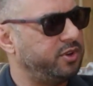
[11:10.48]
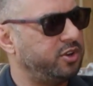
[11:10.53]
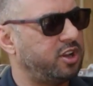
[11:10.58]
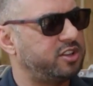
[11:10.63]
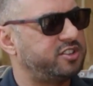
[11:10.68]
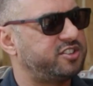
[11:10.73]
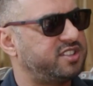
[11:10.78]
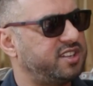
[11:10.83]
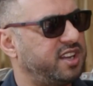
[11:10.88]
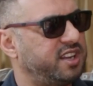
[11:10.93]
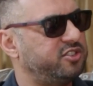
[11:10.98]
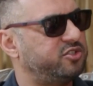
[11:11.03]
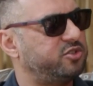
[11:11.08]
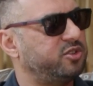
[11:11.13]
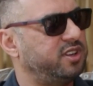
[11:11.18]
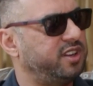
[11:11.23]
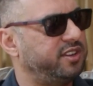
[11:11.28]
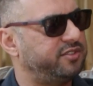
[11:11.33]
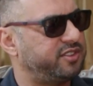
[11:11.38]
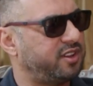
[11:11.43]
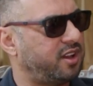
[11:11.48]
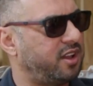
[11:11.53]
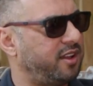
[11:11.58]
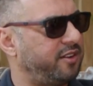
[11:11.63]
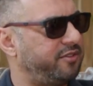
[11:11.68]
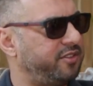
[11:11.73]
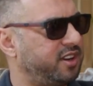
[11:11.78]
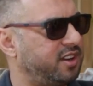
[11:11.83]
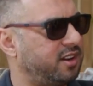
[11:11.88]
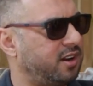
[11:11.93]
You're not saying to leave South
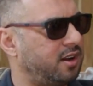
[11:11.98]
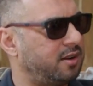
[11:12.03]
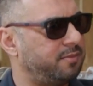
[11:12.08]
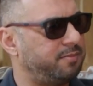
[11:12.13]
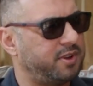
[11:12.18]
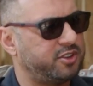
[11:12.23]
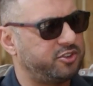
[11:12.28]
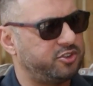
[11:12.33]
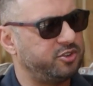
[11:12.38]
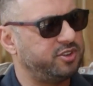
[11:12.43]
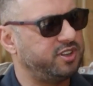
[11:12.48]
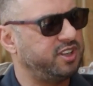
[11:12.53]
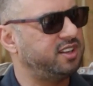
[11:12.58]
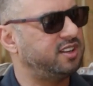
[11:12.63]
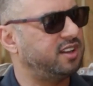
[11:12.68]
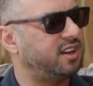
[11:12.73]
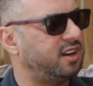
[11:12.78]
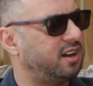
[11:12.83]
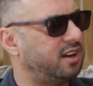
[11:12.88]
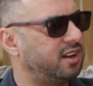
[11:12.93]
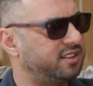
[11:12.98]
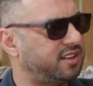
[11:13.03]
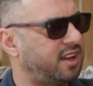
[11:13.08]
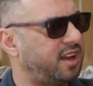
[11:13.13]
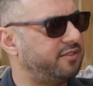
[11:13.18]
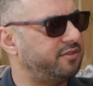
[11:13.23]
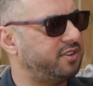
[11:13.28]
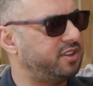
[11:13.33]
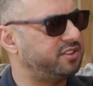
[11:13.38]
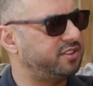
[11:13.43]
Africa, but you need a
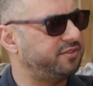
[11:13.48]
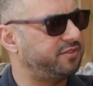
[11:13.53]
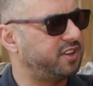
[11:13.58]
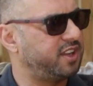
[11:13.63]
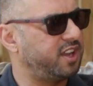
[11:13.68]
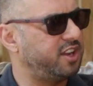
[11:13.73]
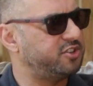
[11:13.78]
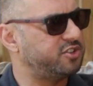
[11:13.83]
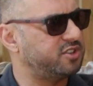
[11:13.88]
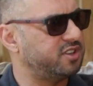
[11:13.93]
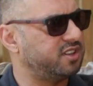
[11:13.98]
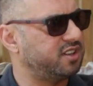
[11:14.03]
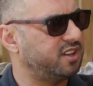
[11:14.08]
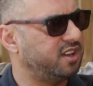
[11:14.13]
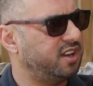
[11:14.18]
diversification.